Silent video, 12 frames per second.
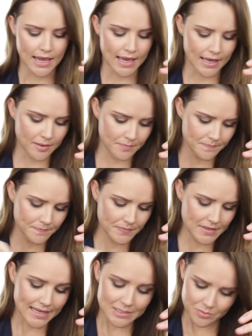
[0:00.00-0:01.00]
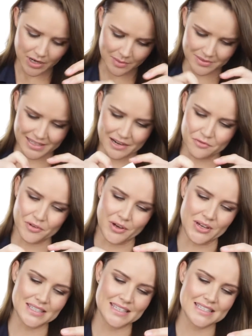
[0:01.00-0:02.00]
Next primer that I've
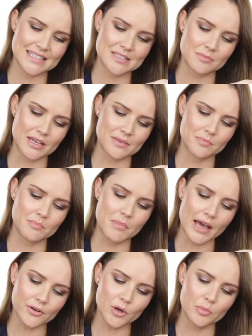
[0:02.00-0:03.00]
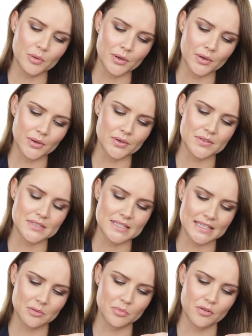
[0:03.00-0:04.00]
got, this is my Micro Blur
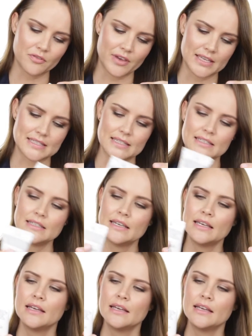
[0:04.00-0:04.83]
Skin Perfector.